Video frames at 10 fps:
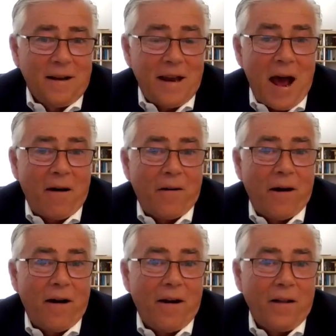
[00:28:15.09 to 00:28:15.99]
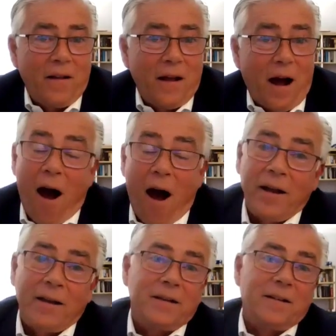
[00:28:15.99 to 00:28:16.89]
Now,
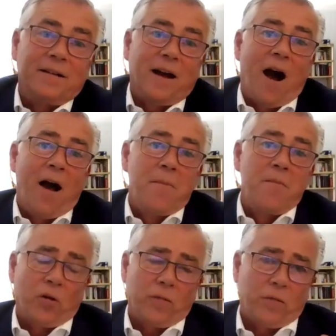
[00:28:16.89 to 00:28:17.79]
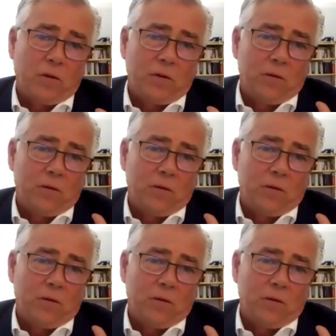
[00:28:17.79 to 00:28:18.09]
I'm not